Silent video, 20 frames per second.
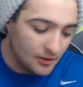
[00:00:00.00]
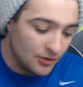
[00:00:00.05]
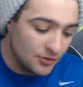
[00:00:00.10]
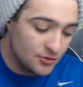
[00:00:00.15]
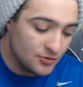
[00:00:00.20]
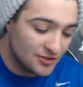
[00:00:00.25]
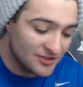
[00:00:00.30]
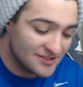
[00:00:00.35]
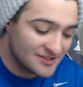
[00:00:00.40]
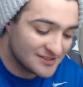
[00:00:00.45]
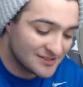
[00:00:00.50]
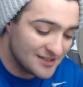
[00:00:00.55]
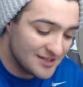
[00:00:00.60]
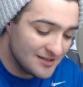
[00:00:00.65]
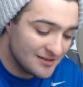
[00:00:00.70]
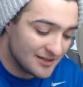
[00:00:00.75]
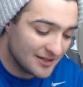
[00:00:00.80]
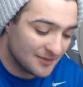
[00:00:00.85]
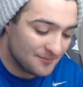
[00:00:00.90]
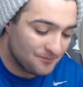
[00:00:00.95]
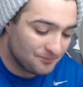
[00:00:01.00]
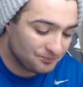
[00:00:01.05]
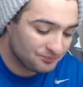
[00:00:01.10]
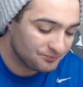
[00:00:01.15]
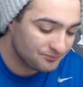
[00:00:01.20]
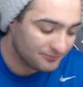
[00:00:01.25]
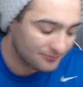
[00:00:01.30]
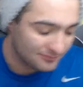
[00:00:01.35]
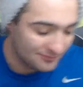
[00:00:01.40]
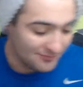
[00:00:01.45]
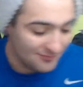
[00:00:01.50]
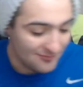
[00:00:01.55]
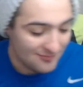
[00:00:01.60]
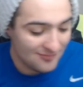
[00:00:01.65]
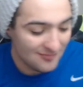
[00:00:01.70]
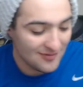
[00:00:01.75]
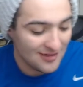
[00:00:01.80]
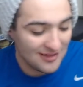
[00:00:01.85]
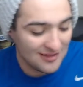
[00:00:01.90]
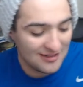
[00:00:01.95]
you can see that
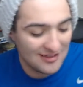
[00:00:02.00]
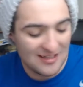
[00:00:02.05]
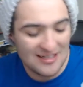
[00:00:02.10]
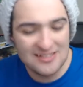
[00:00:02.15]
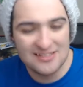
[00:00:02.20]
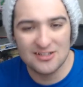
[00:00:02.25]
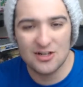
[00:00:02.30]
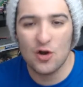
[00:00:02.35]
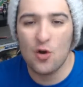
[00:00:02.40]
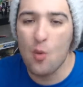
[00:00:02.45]
it's an